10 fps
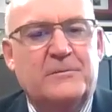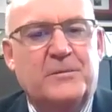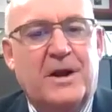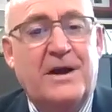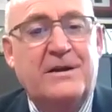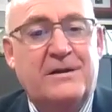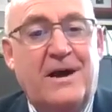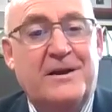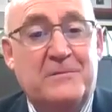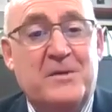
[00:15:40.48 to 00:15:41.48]
but I
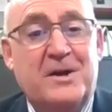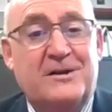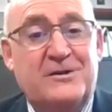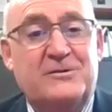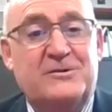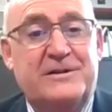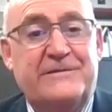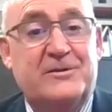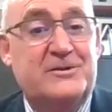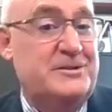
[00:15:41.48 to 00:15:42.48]
can make a huge
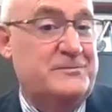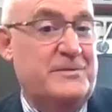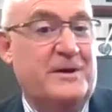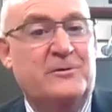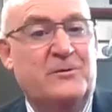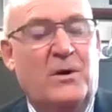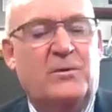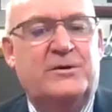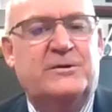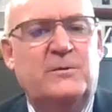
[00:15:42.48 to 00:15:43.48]
difference just by doing what
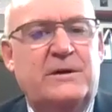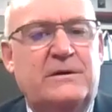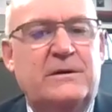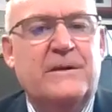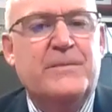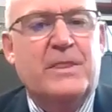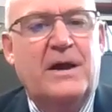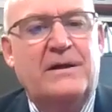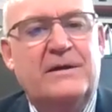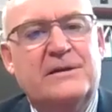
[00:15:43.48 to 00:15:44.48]
we're doing.
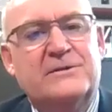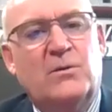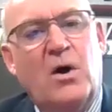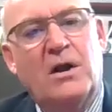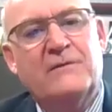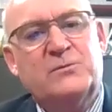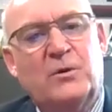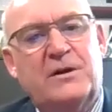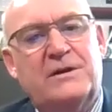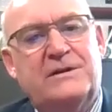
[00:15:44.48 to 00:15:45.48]
And so all of us
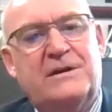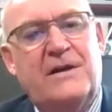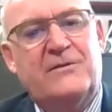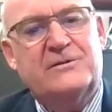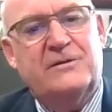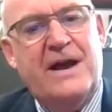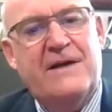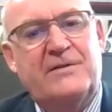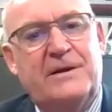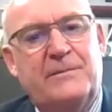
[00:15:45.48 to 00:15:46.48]
working together is going to
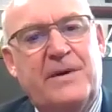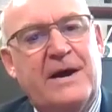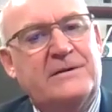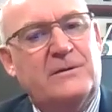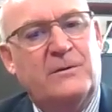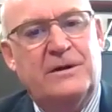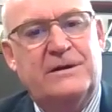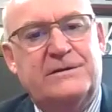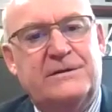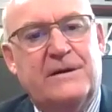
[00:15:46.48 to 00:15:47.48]
have an impact on
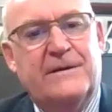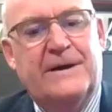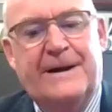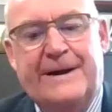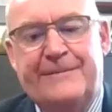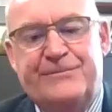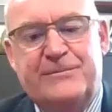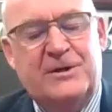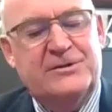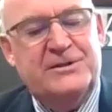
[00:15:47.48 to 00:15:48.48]
it.
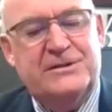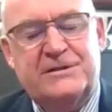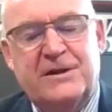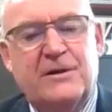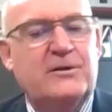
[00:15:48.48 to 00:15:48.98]
There's just